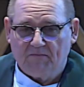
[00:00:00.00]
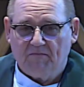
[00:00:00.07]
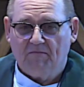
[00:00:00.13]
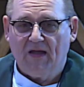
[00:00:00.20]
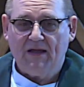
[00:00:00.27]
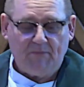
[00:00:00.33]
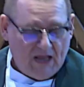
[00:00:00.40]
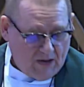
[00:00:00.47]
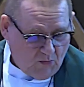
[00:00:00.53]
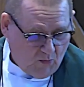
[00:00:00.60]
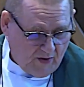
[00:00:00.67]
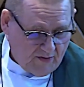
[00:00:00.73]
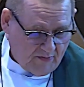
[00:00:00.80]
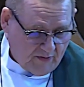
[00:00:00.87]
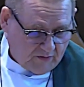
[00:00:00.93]
Maybe
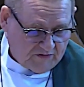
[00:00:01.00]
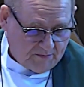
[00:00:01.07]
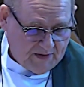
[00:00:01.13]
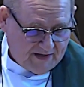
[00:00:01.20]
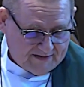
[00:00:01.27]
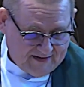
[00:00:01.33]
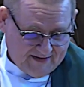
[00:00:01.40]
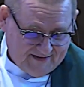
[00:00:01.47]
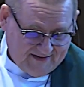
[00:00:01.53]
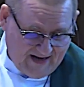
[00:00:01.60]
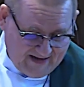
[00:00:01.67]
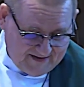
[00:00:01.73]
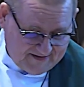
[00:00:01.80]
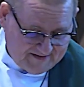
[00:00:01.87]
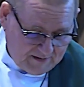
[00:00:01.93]
one of those militants
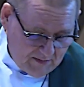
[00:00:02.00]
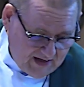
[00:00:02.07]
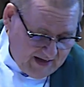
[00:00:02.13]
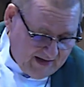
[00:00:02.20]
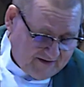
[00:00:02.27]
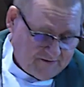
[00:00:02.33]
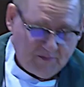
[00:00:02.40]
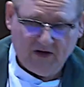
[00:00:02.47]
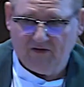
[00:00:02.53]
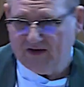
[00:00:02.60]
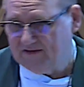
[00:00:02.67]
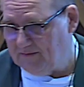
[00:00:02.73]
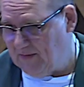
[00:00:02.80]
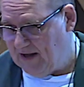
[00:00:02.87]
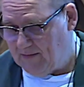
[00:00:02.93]
had a similar
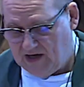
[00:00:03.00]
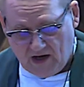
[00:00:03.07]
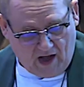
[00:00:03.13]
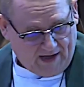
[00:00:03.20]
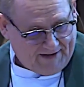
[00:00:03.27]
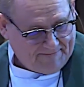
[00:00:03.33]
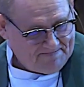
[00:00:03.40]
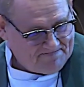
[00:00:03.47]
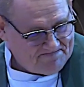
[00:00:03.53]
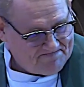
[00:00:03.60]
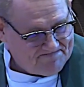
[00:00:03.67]
experience, maybe not.